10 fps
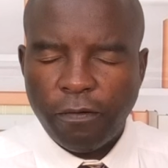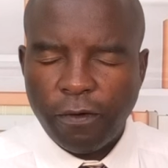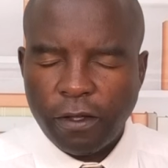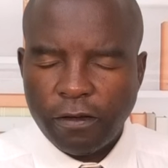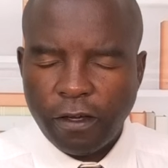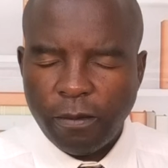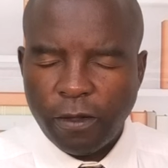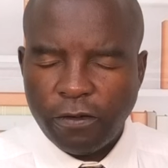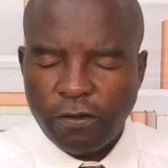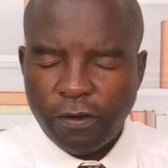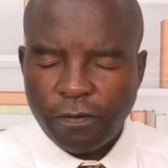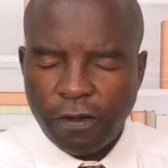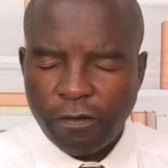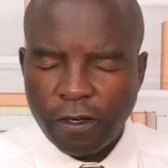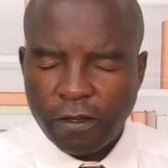for the time that you have
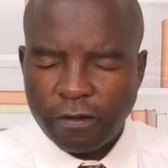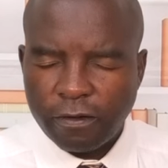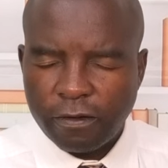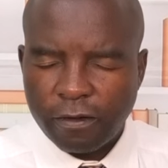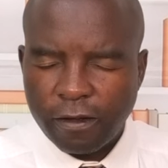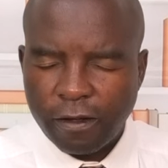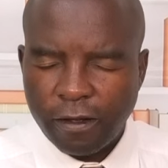given us.